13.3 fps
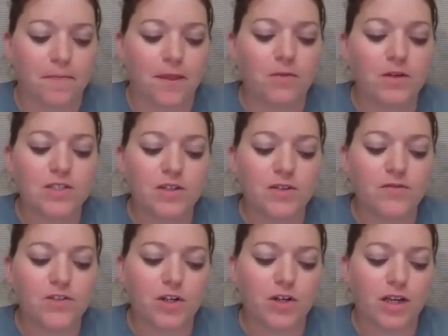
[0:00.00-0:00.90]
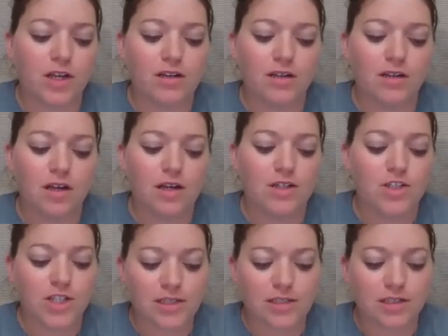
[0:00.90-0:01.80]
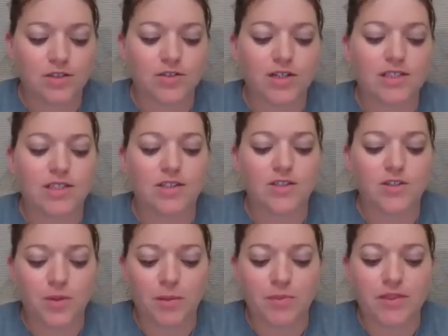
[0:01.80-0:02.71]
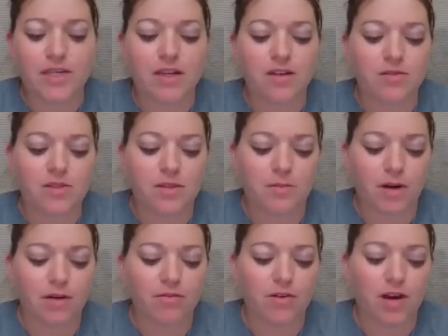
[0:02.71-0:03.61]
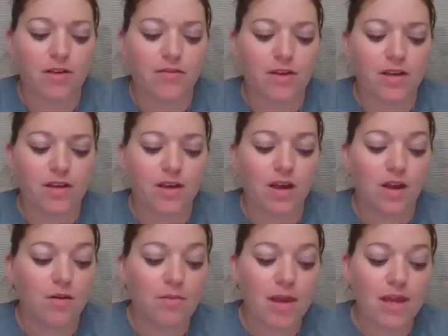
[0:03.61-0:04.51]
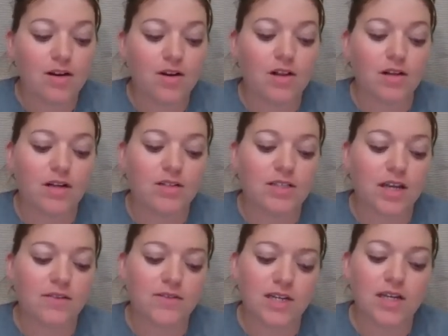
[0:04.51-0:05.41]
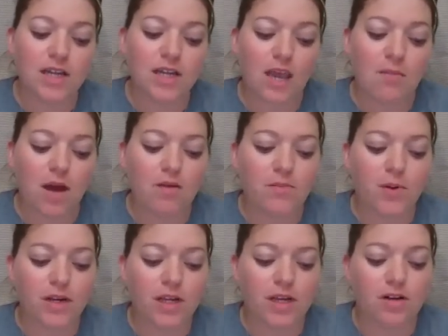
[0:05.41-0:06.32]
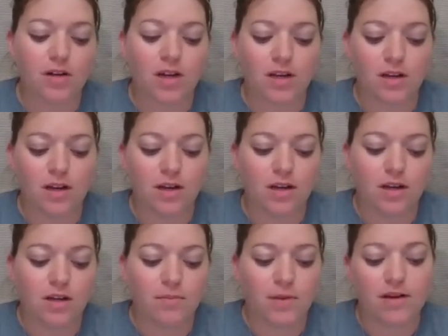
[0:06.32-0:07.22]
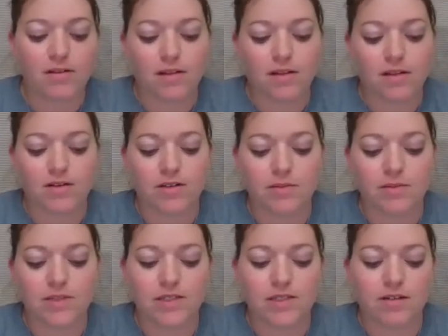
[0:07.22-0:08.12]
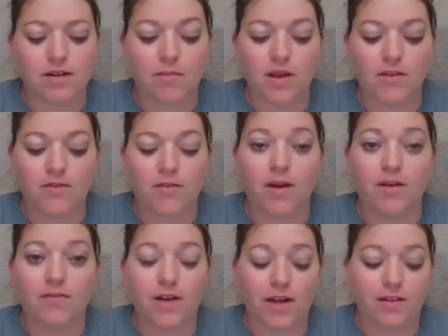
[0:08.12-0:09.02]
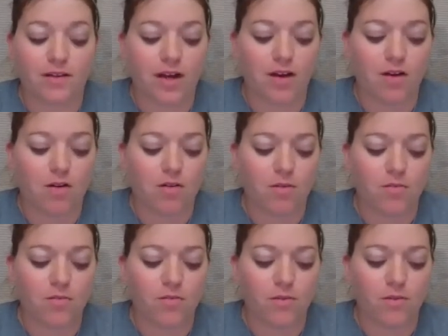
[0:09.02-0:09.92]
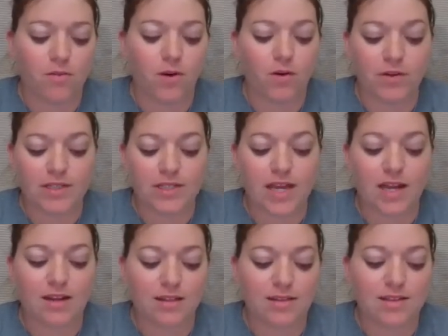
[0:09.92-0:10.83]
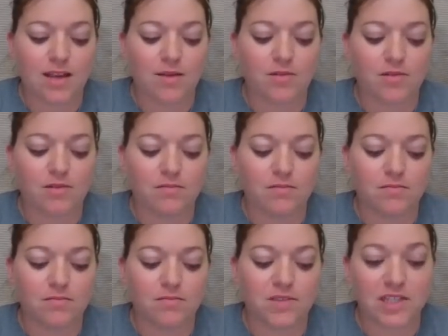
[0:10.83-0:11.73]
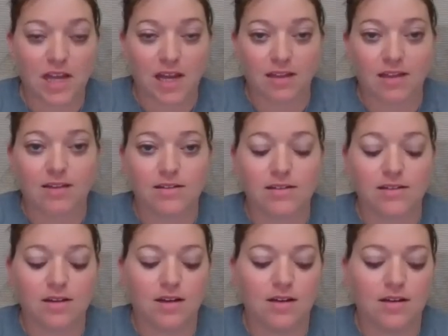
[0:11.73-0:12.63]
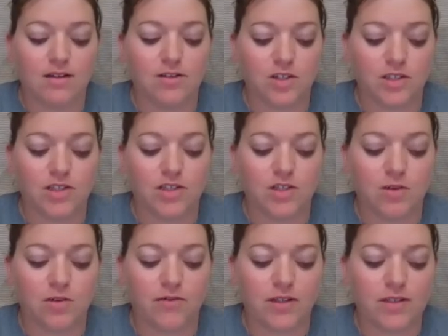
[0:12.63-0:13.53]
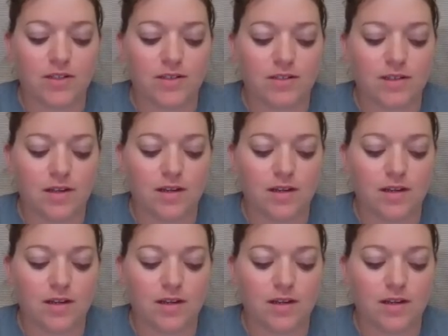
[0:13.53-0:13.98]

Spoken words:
We served turkey, chestnut dressing, sweet potatoes, and brown gravy. We made it all ourselves, and it came out pretty good. Better than the Christmas dinner I made for my father at home, where we sat at the table, silent, just the 2 of us.